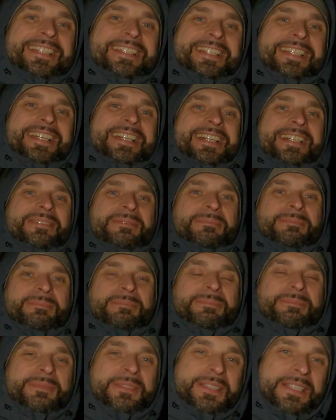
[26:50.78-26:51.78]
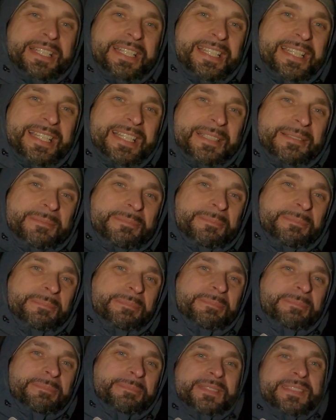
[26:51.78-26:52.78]
Yeah, okay then.
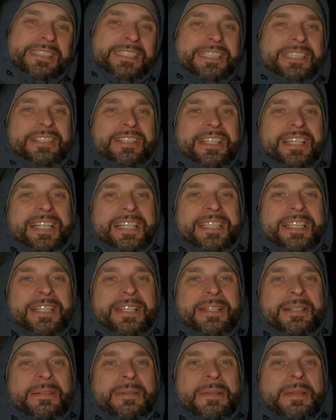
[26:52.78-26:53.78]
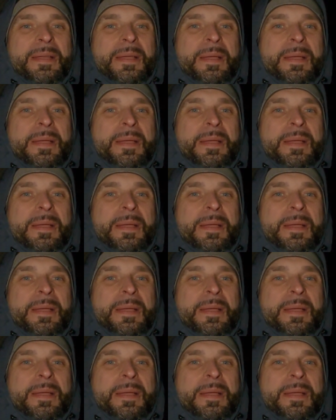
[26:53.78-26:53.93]
See you later.